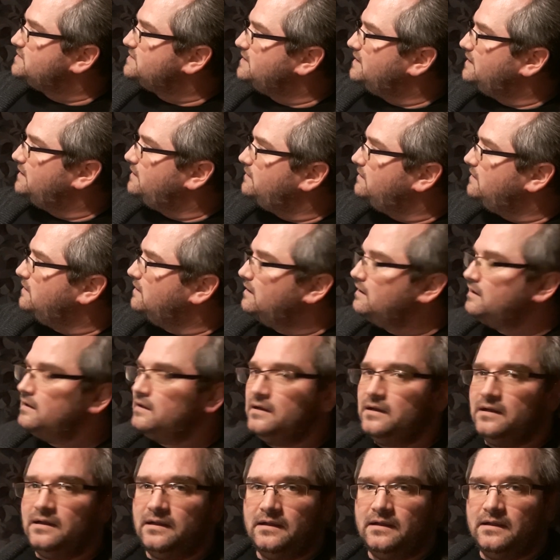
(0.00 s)
there.
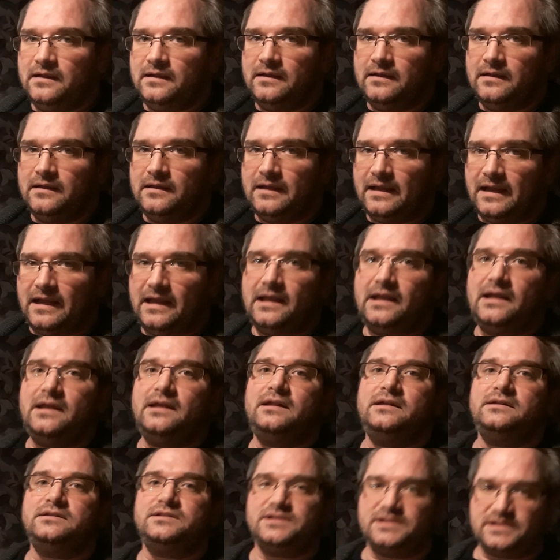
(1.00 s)

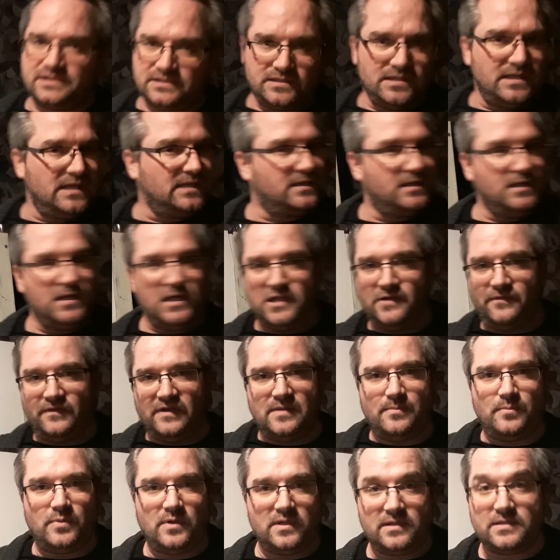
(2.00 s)
And just like the other V
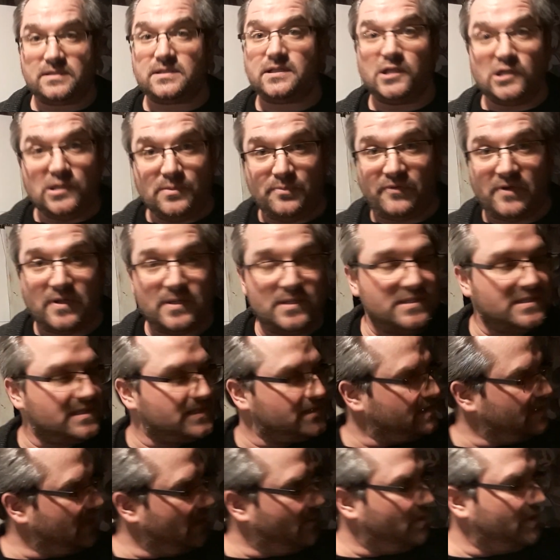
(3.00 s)
brothers, little
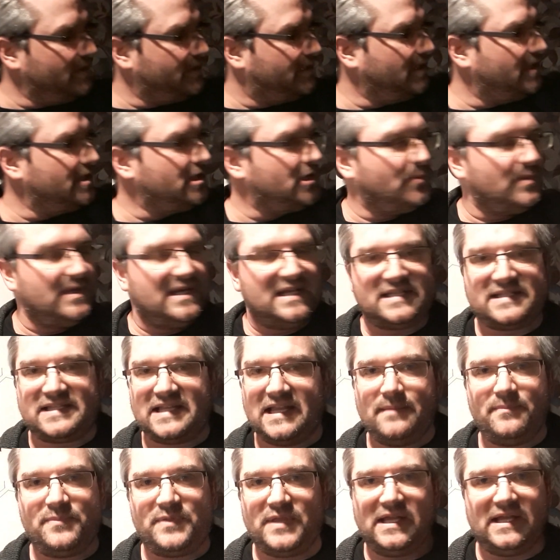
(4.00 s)
brothers, they went the other way,
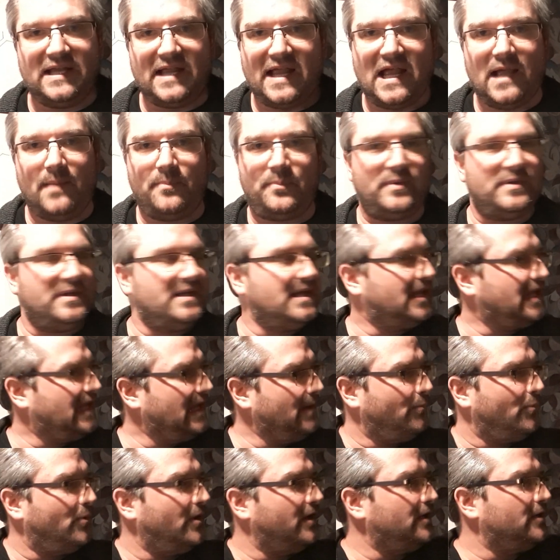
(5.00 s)
same thing happened. They
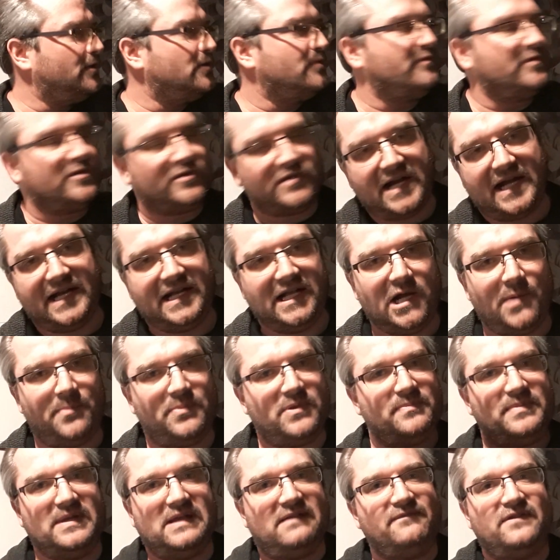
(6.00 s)
came running over, tried to help
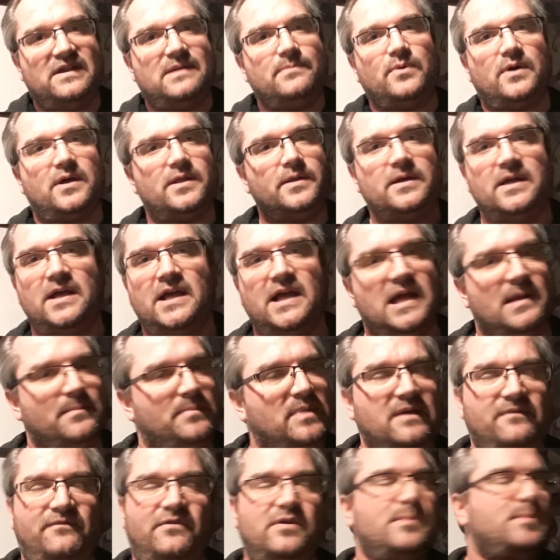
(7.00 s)
the big V brother.
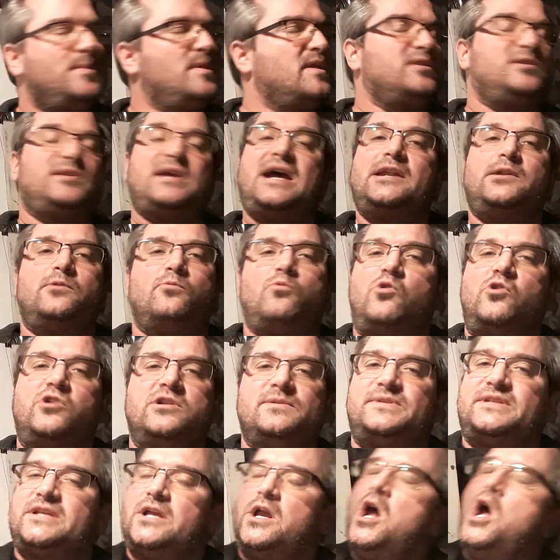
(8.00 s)
Big V brother tried to warn them,
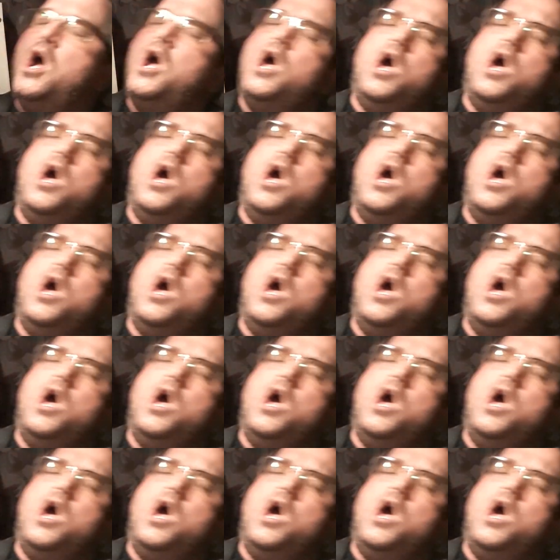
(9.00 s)
say,